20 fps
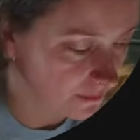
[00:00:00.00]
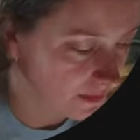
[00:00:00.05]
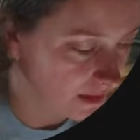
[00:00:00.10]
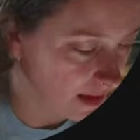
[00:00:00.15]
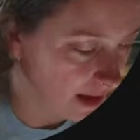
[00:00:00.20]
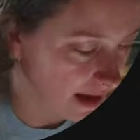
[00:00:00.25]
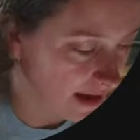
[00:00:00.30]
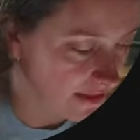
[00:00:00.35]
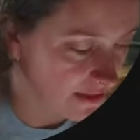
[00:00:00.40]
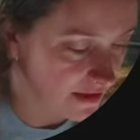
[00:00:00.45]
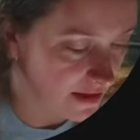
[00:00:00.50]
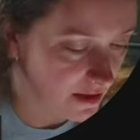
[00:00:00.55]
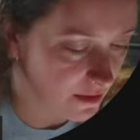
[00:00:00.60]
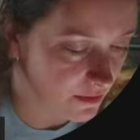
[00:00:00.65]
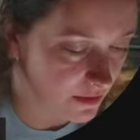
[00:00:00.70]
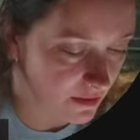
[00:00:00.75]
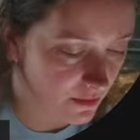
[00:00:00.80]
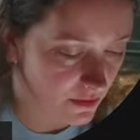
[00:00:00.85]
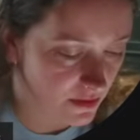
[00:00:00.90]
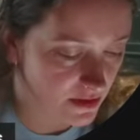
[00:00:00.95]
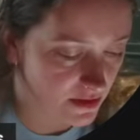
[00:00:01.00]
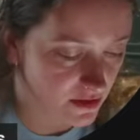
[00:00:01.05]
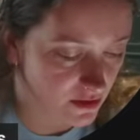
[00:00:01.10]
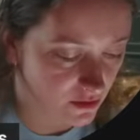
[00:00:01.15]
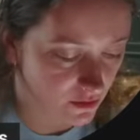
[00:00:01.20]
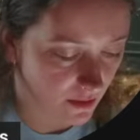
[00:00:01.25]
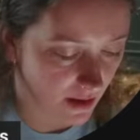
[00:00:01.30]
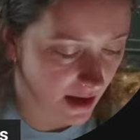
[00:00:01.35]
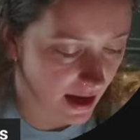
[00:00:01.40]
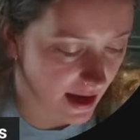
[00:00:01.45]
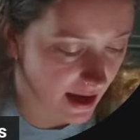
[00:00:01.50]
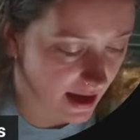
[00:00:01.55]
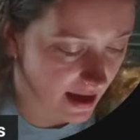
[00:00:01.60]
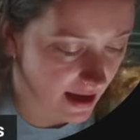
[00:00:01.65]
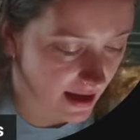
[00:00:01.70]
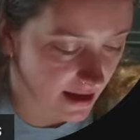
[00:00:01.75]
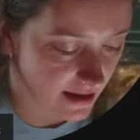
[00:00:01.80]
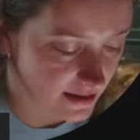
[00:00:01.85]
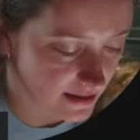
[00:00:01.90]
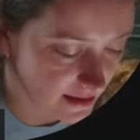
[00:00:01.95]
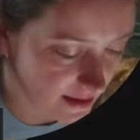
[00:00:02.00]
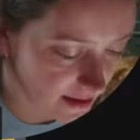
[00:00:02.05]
I think we want to add